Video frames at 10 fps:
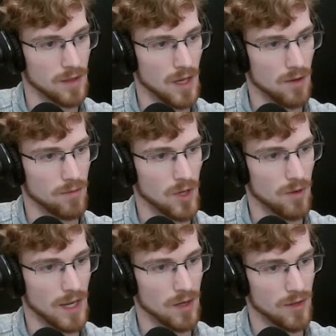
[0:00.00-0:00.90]
No,
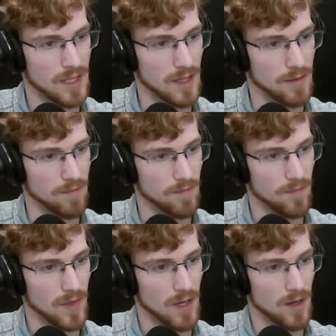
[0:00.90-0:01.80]
I don't need it.
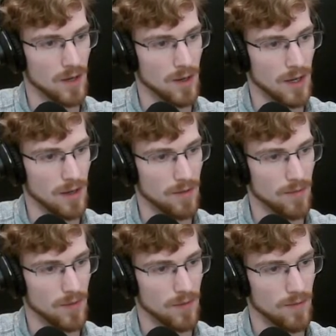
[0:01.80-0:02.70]
I
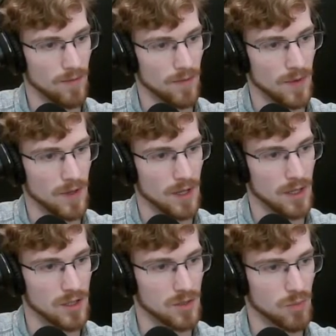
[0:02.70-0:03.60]

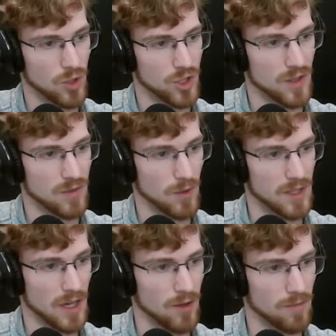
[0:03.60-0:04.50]
can just push this one
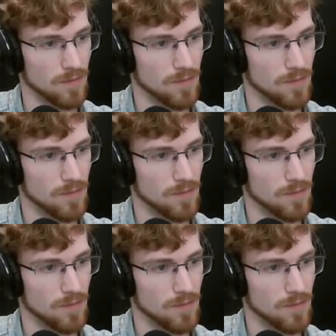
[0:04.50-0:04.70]
down.